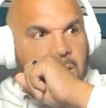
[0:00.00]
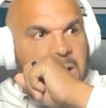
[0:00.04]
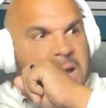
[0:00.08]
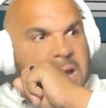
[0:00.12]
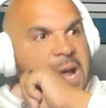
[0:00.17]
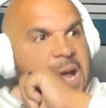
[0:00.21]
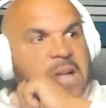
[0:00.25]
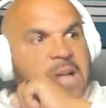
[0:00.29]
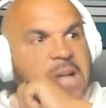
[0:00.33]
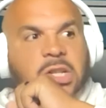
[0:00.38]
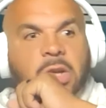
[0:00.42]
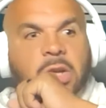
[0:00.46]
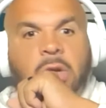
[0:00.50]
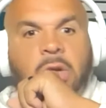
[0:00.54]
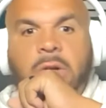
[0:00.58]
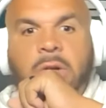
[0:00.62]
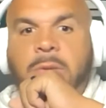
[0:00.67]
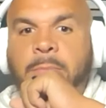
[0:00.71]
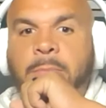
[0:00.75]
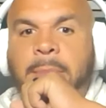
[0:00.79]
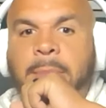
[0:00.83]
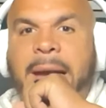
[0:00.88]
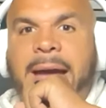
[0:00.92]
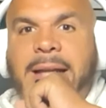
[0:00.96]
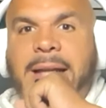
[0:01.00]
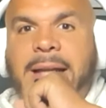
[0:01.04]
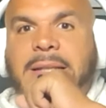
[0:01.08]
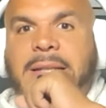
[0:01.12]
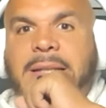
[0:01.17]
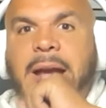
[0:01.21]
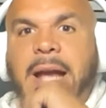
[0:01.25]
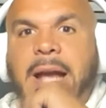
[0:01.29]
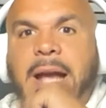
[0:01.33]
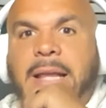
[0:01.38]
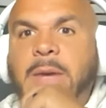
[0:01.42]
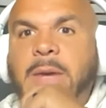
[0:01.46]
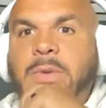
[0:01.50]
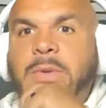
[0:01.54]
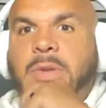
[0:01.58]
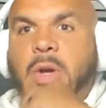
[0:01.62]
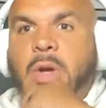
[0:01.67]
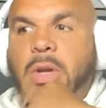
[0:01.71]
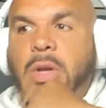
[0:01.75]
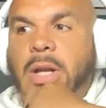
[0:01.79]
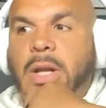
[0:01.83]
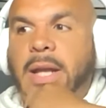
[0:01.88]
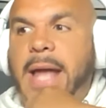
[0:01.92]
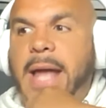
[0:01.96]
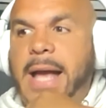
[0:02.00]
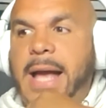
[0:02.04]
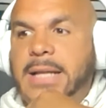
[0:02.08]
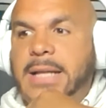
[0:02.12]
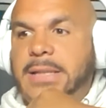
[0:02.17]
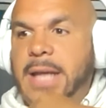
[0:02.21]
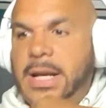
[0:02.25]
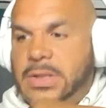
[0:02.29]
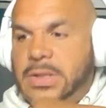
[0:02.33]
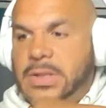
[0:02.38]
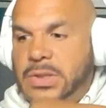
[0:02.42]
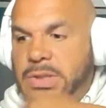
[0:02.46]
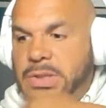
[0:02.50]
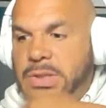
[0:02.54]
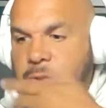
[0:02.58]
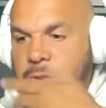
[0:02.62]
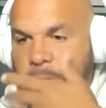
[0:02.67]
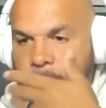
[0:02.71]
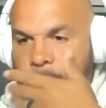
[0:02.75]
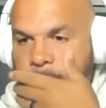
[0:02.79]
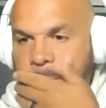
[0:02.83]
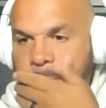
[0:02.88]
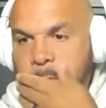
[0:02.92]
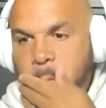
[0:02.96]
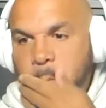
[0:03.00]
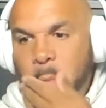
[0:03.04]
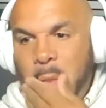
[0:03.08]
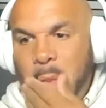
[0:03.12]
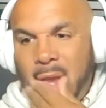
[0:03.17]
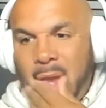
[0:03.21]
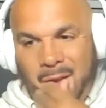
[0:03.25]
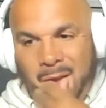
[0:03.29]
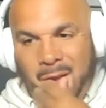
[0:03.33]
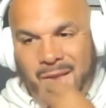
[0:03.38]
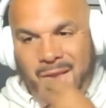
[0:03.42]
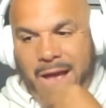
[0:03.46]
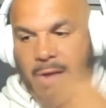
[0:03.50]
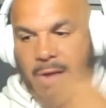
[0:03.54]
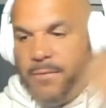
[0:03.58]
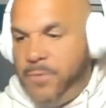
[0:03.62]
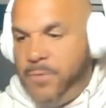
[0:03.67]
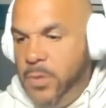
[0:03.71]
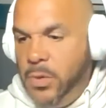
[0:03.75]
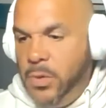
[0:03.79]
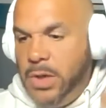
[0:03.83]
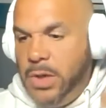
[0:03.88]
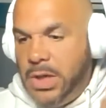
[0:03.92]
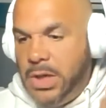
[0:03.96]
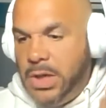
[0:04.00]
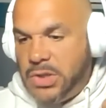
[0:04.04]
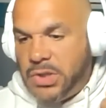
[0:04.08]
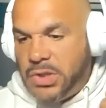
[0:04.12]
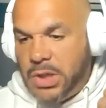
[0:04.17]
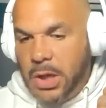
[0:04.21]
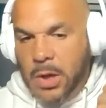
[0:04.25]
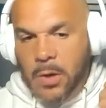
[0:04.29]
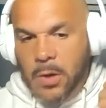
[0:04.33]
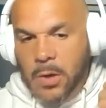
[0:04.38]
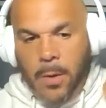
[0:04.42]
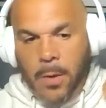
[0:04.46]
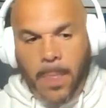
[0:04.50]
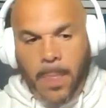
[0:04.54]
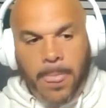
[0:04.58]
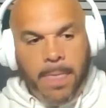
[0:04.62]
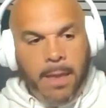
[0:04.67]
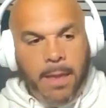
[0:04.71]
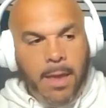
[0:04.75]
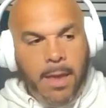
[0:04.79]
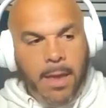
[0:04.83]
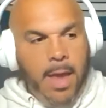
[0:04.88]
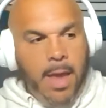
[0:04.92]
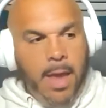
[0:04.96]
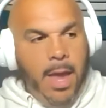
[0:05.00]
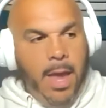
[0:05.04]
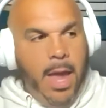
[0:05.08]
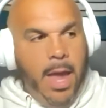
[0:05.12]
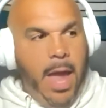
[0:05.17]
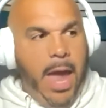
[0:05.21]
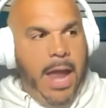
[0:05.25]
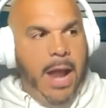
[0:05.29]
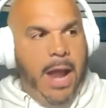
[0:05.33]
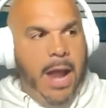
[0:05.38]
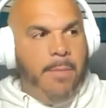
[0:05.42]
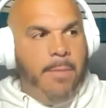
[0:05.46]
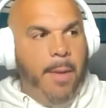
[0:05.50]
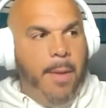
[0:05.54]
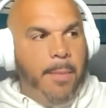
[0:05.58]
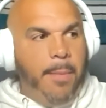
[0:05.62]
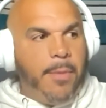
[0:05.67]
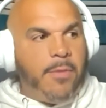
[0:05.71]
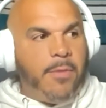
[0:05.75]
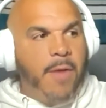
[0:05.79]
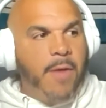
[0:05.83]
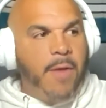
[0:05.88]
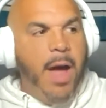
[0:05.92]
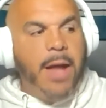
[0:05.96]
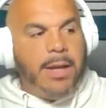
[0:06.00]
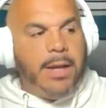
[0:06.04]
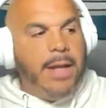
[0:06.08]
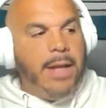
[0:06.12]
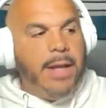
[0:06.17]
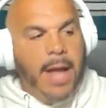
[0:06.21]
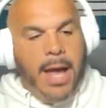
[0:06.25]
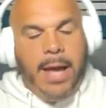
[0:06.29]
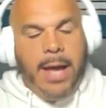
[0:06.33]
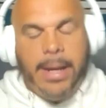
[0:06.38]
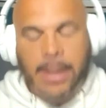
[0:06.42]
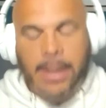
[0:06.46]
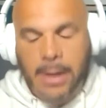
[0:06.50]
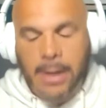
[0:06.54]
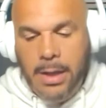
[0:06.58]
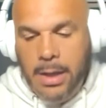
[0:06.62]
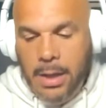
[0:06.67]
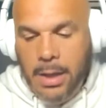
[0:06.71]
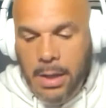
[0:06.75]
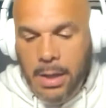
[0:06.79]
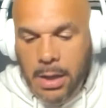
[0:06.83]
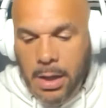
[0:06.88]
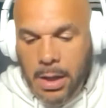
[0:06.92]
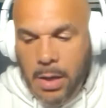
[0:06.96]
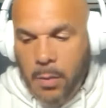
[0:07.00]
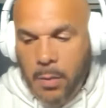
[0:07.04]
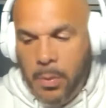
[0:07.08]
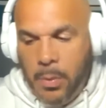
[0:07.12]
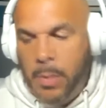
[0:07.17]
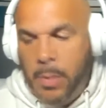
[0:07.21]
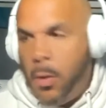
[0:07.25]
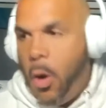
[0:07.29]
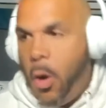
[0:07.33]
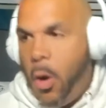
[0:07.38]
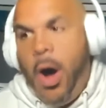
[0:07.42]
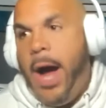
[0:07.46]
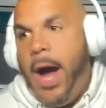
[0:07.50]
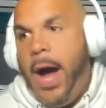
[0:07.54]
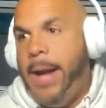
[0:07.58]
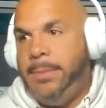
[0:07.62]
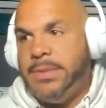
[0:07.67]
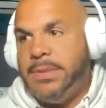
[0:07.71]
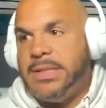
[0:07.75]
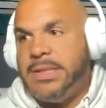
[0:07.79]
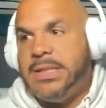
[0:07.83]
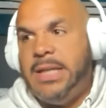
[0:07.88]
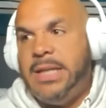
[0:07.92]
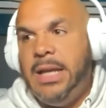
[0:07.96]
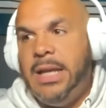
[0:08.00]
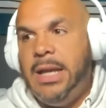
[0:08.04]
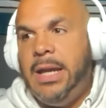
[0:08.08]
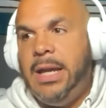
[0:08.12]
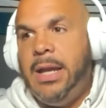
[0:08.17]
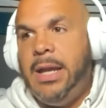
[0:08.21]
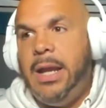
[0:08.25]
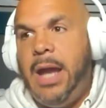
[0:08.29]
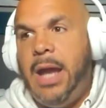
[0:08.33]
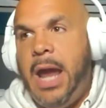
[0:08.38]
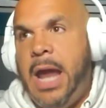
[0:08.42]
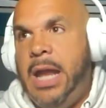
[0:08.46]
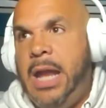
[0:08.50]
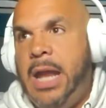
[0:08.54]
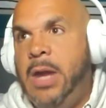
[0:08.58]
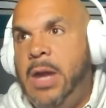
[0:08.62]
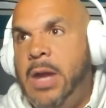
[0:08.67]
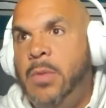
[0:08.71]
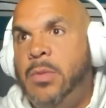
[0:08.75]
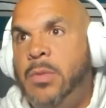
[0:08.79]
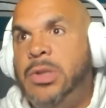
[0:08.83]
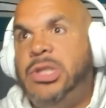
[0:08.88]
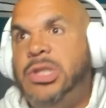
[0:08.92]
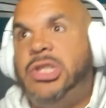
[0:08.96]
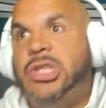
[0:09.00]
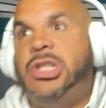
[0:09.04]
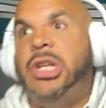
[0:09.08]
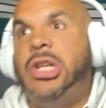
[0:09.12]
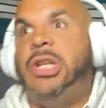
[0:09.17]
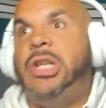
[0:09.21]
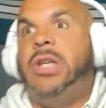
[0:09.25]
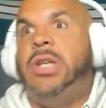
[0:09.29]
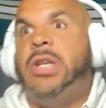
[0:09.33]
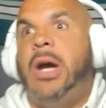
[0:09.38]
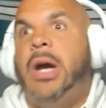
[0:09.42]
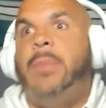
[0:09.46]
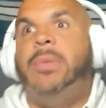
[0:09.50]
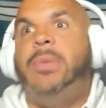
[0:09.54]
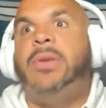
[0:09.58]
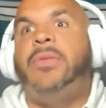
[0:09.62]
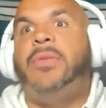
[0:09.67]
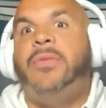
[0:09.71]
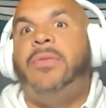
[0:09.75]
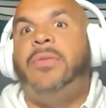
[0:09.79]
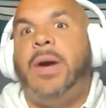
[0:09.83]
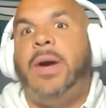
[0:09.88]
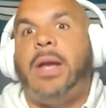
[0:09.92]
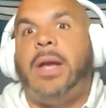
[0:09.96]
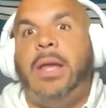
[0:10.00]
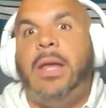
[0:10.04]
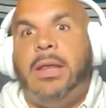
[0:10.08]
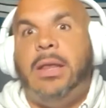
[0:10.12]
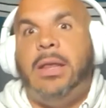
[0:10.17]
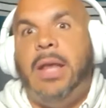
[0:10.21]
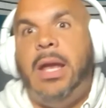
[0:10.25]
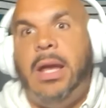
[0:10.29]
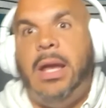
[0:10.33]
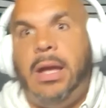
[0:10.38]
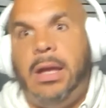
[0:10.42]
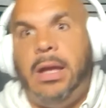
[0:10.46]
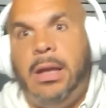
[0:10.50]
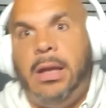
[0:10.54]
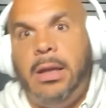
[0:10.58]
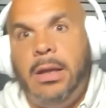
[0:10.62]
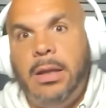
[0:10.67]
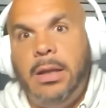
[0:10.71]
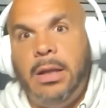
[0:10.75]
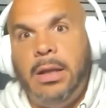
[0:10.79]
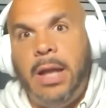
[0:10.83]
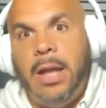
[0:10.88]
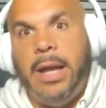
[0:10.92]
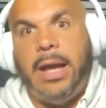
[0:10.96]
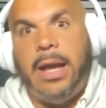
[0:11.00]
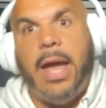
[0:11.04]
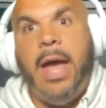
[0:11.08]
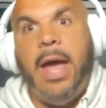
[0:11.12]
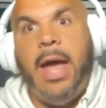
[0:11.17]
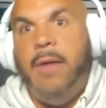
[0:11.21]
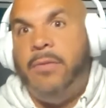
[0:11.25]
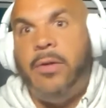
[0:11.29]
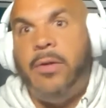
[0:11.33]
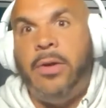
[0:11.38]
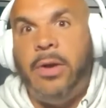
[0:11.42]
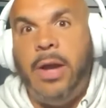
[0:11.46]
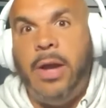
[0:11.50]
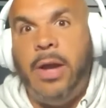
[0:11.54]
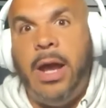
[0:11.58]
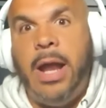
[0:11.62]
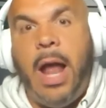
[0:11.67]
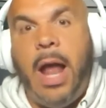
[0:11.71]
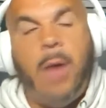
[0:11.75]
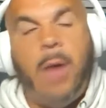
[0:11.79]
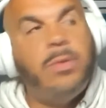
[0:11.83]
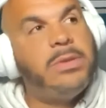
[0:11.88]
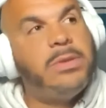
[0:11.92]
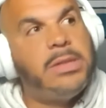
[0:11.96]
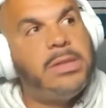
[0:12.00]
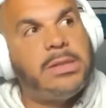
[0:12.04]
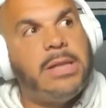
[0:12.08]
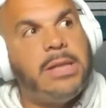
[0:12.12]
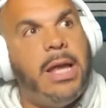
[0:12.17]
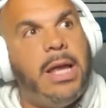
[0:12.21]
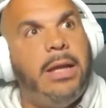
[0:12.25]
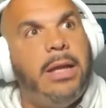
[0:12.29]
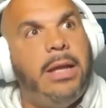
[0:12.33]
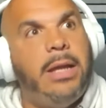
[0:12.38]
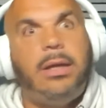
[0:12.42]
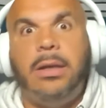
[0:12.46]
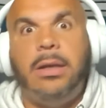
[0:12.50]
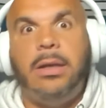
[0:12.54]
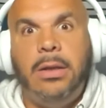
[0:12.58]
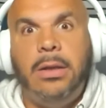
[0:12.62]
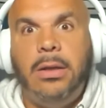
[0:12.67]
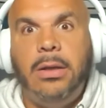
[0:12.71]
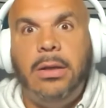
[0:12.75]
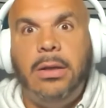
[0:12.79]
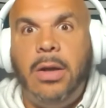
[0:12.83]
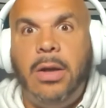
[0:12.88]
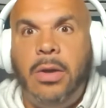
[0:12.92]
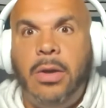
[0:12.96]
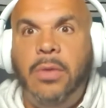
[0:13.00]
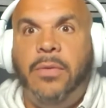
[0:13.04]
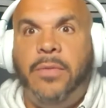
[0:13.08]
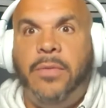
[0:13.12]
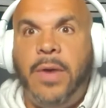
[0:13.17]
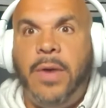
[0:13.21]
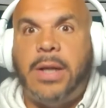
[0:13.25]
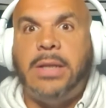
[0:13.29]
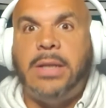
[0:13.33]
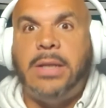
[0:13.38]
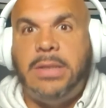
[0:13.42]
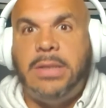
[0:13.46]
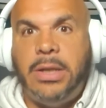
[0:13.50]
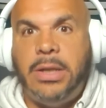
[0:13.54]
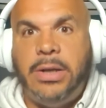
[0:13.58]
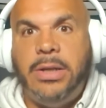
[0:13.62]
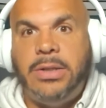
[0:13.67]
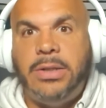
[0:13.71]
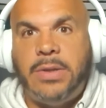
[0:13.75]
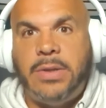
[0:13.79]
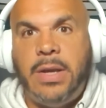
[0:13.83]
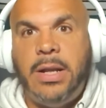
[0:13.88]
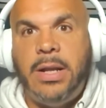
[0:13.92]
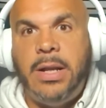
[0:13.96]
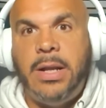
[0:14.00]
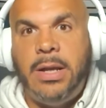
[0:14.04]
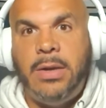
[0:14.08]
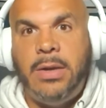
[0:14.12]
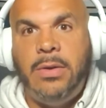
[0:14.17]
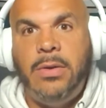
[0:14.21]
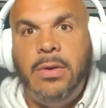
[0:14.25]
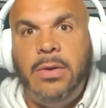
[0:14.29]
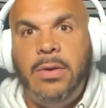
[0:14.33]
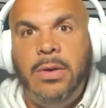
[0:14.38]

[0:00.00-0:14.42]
That shit looked mad scary. I think it was called The Last Exorcism. It was out a few years ago. And I remember Rhonda and we were all hyped to see it. And it was the dumbest fucking thing like ever. And I was just like, are you fucking serious right now?